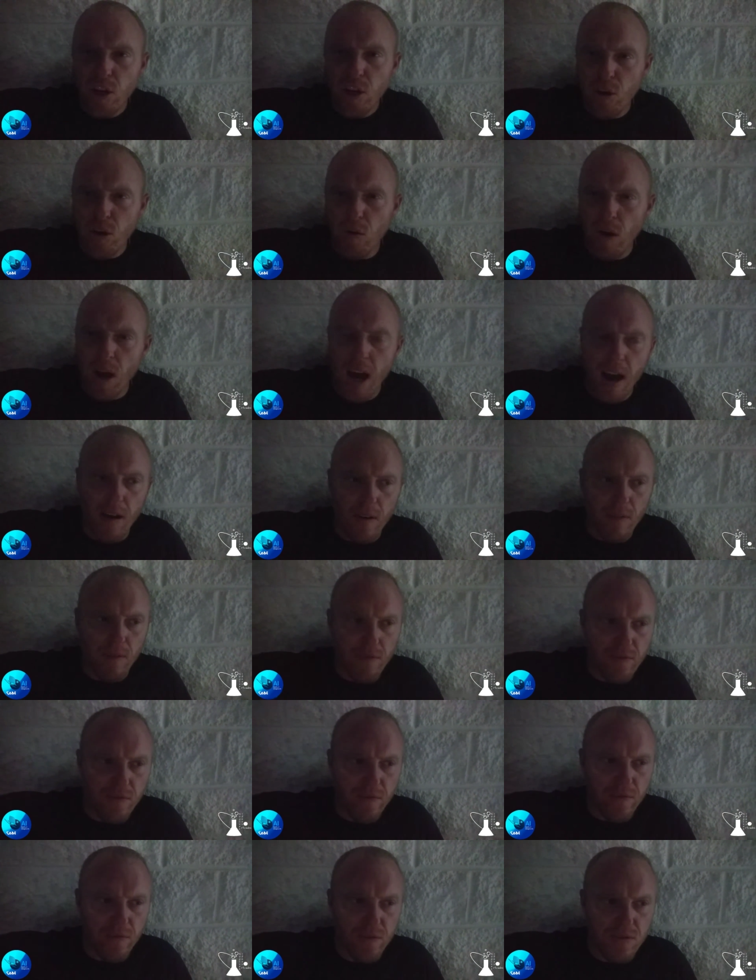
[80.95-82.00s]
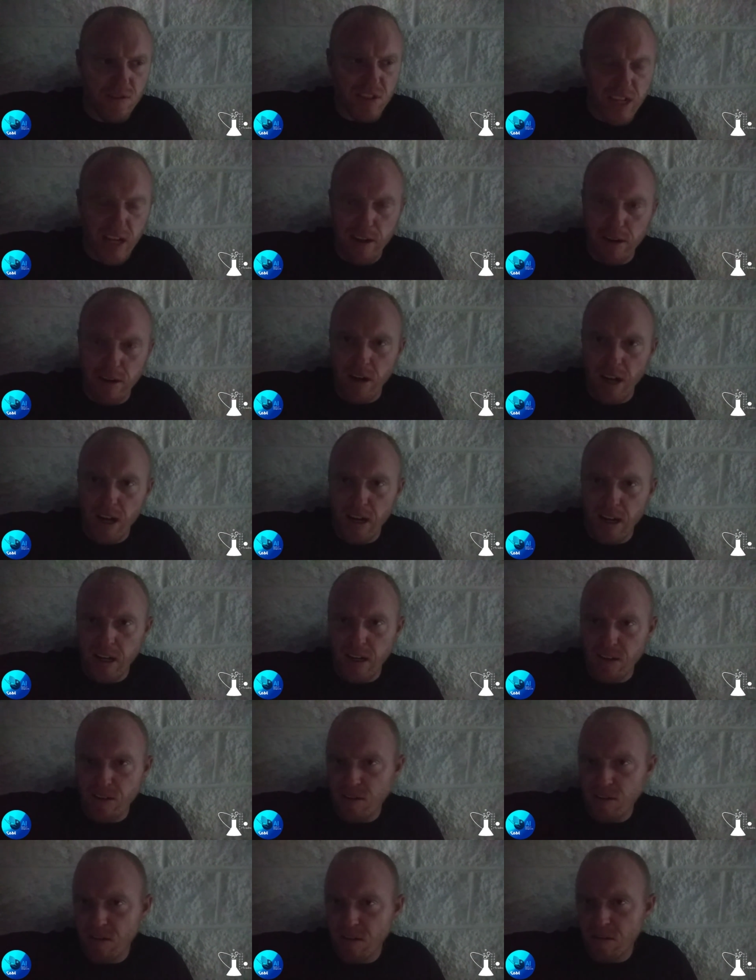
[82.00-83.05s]
You have
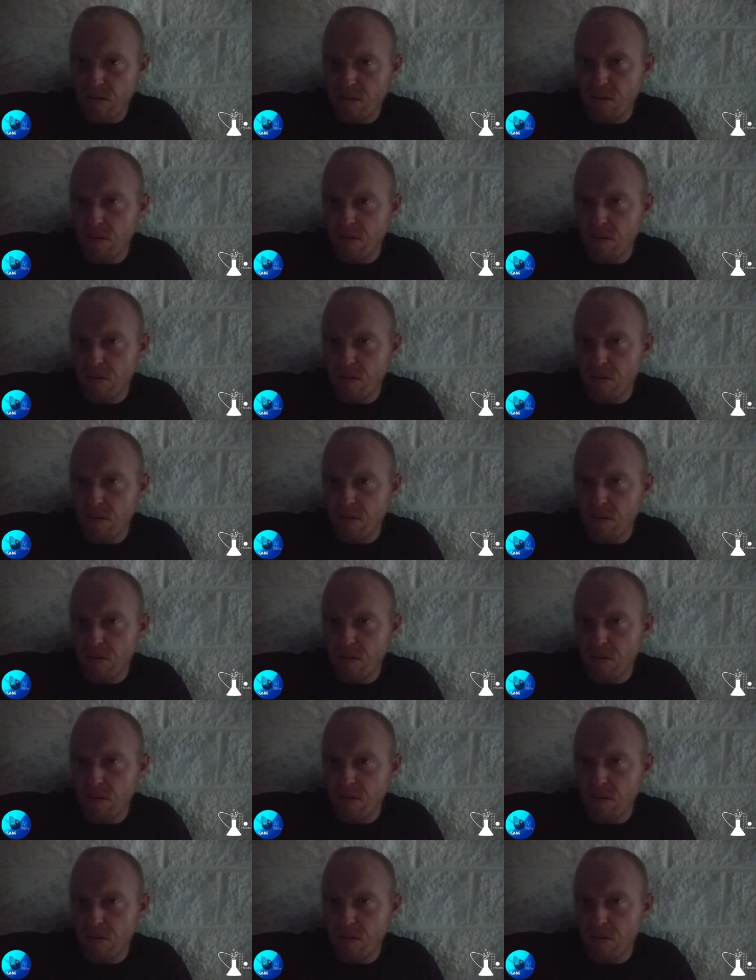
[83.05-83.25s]
standardized